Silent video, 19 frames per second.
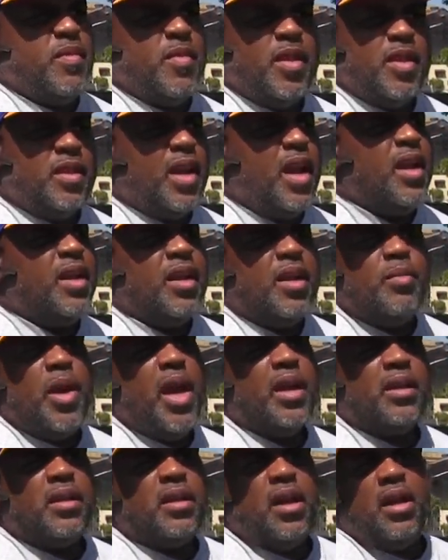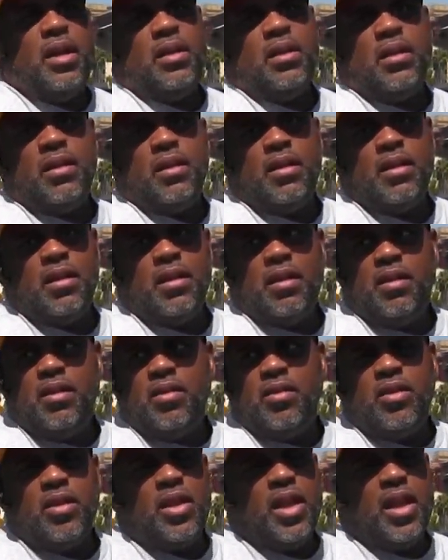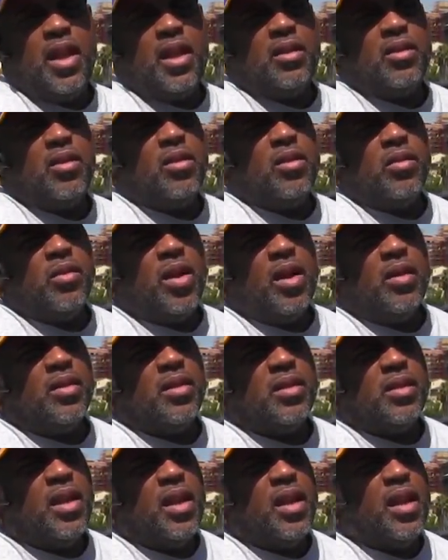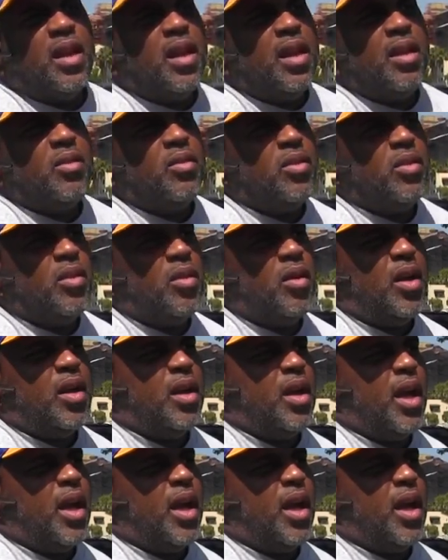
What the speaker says: just kind of get back to that. You know, you can't turn around and say, hey, you know,